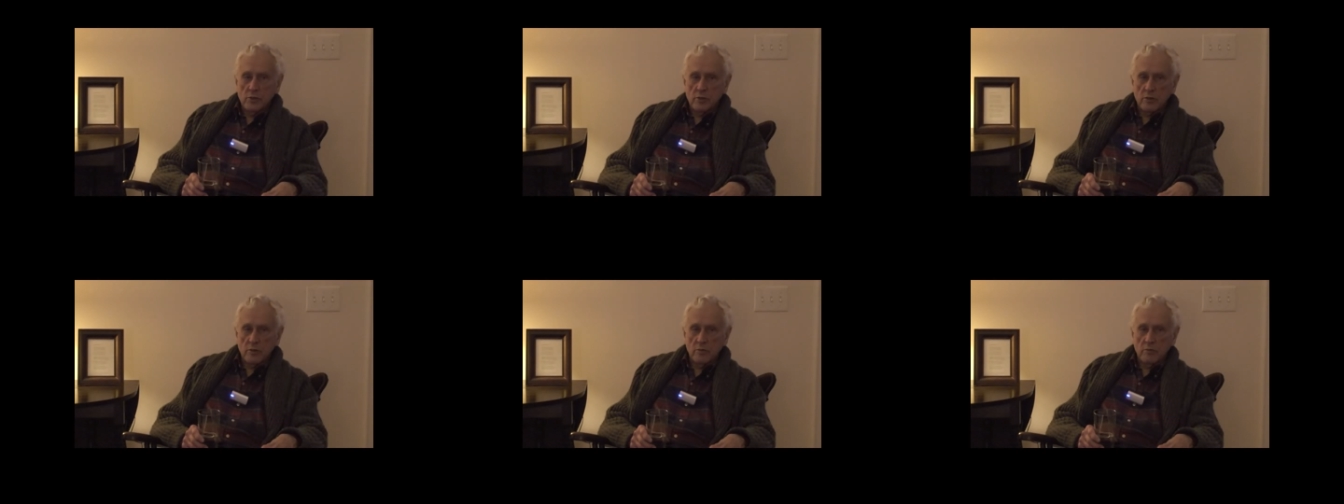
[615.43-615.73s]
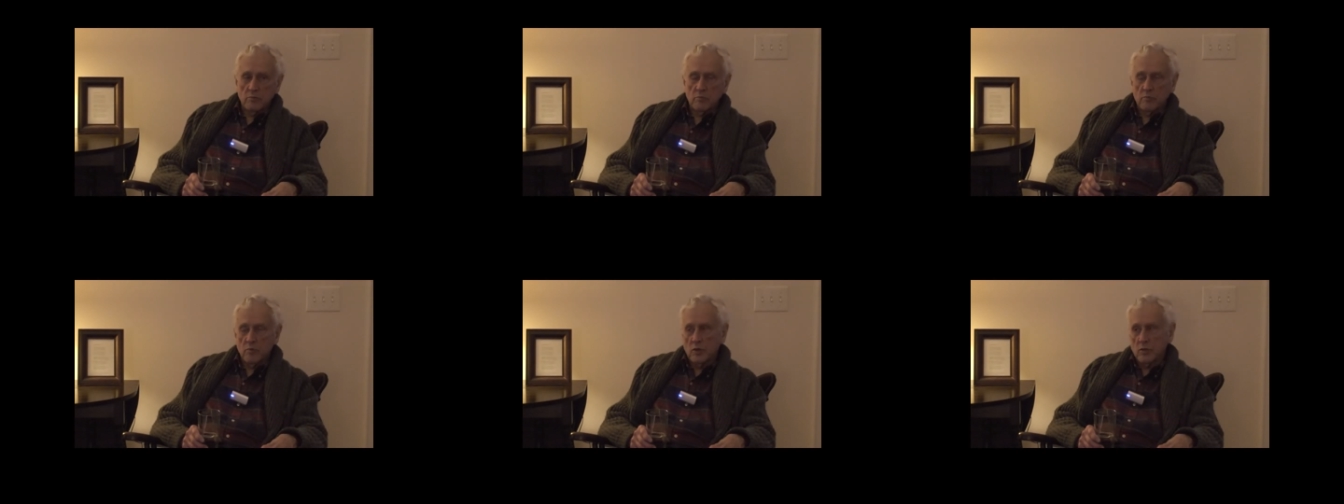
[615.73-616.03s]

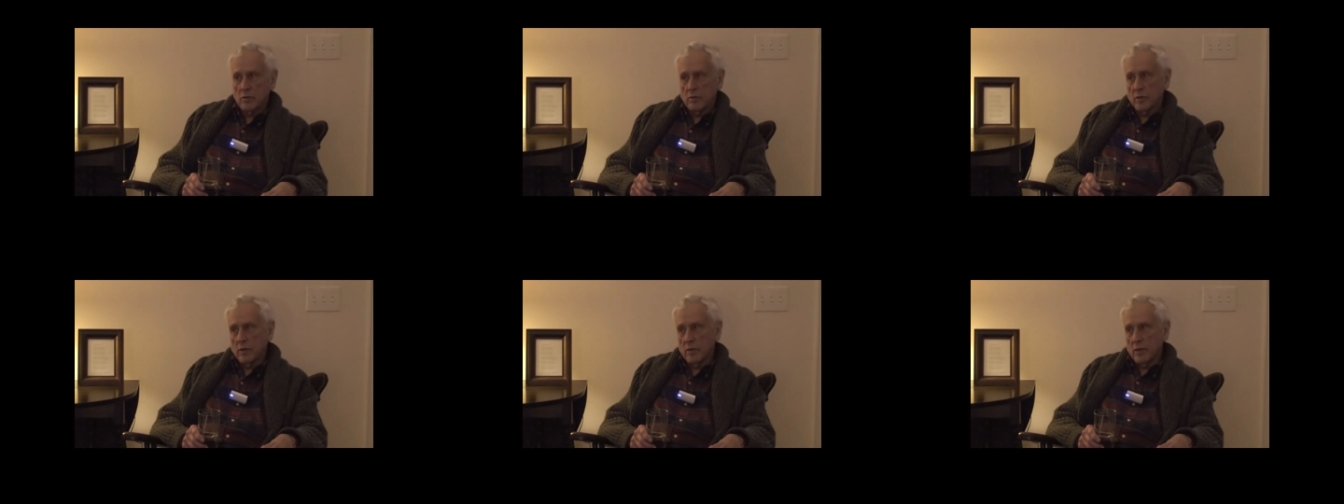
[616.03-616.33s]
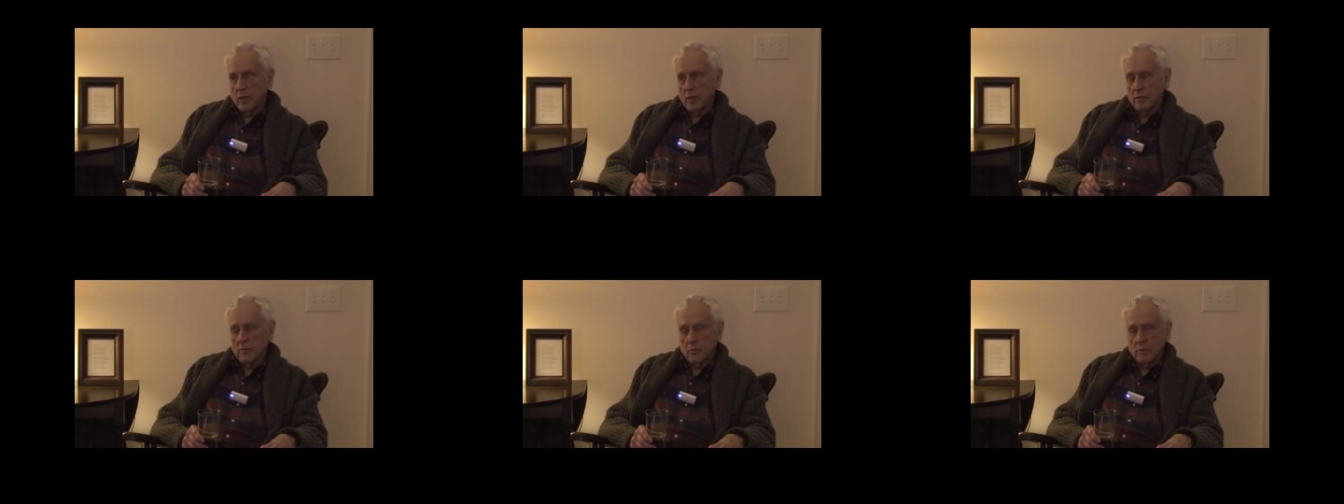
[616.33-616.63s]
um, but
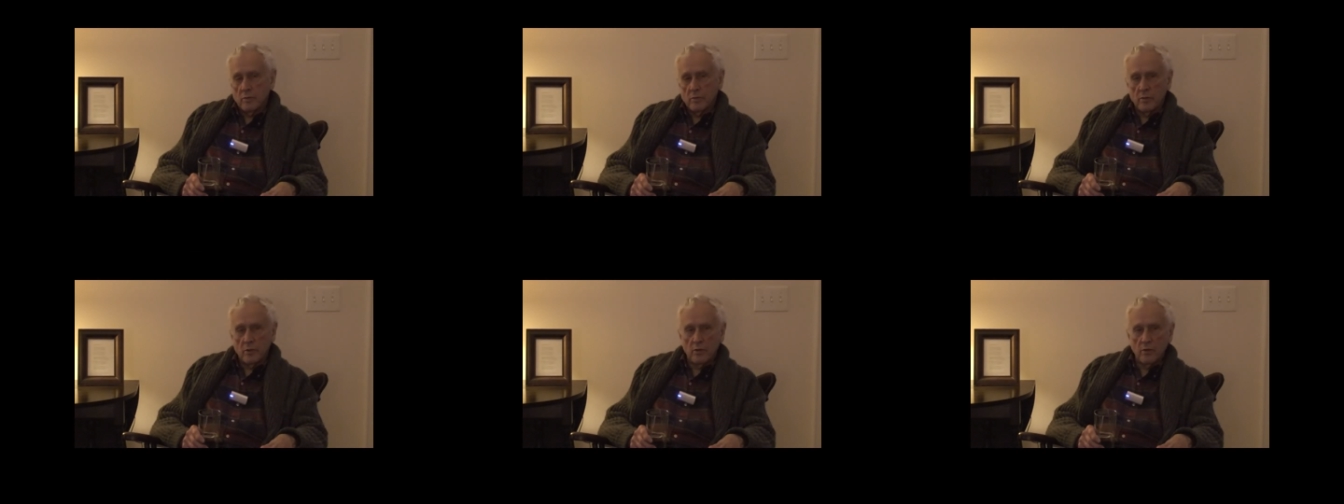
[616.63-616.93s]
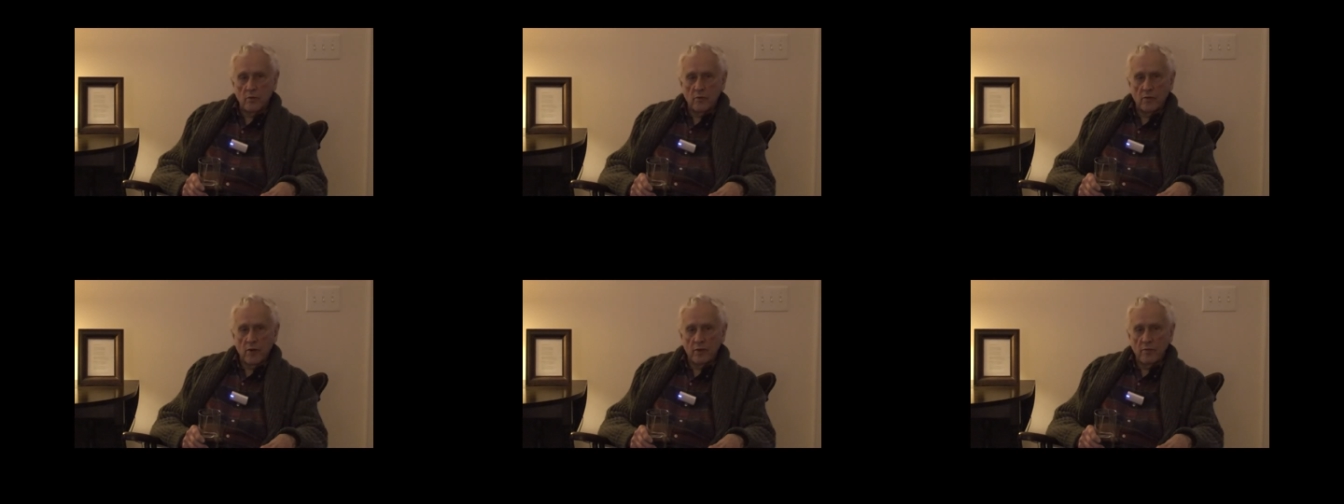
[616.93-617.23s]
I don't
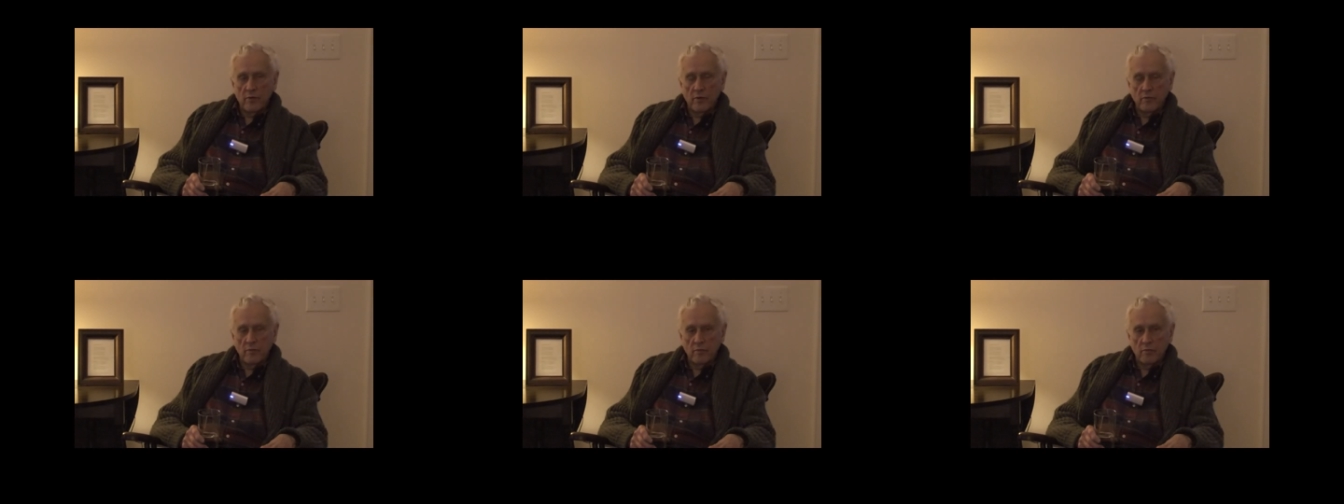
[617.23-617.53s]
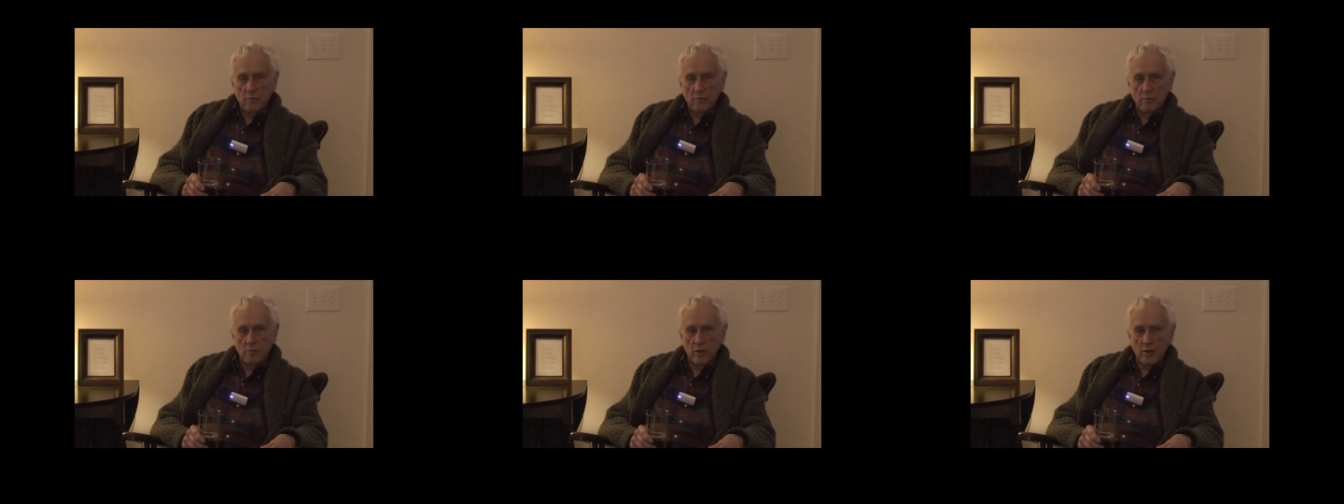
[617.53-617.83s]
know if I've
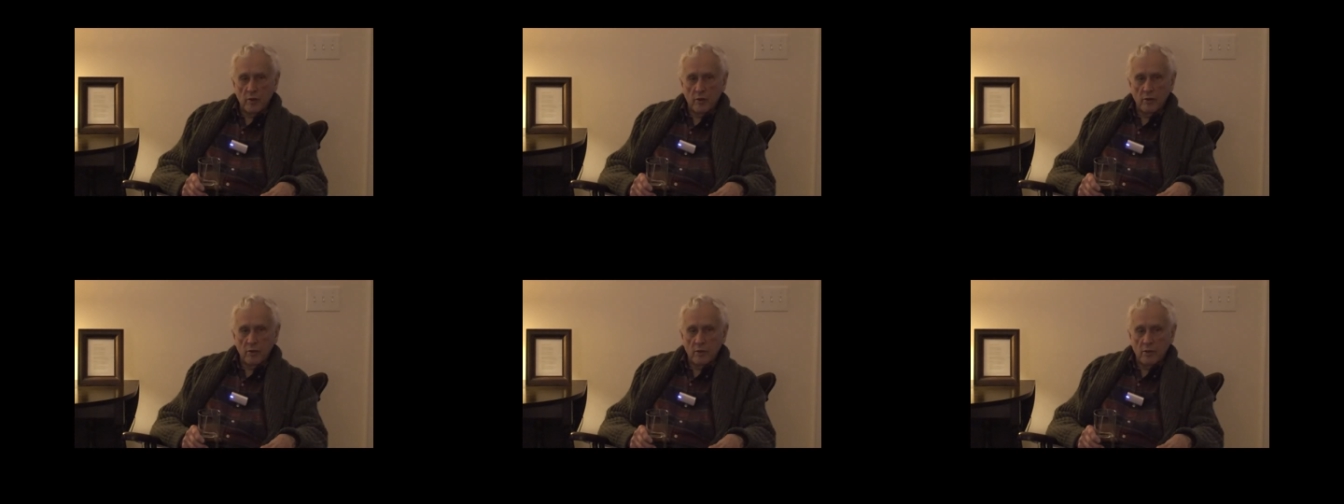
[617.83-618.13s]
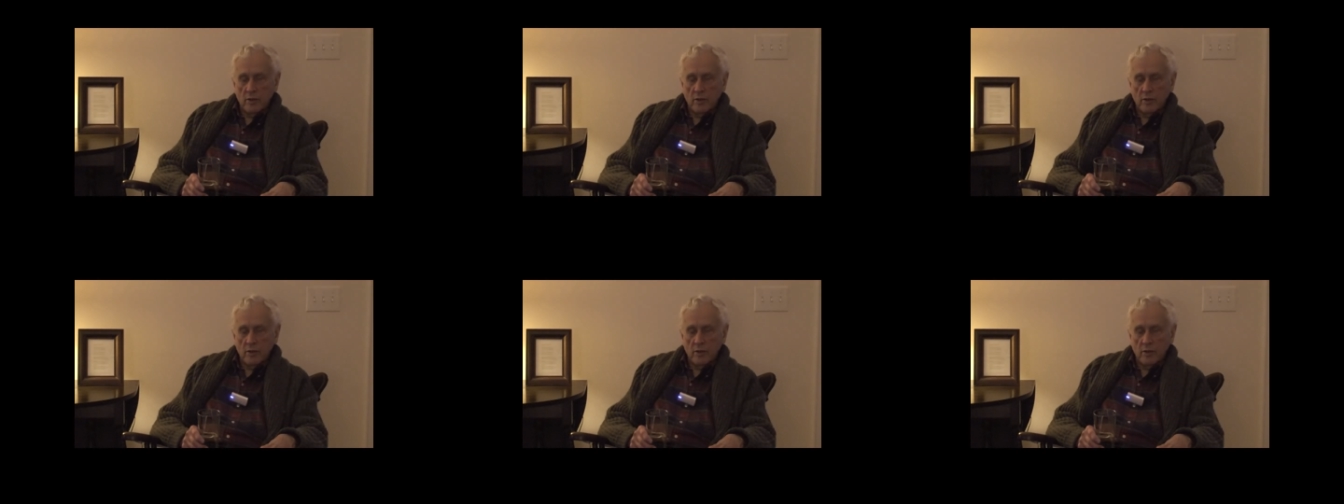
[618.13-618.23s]
ever been,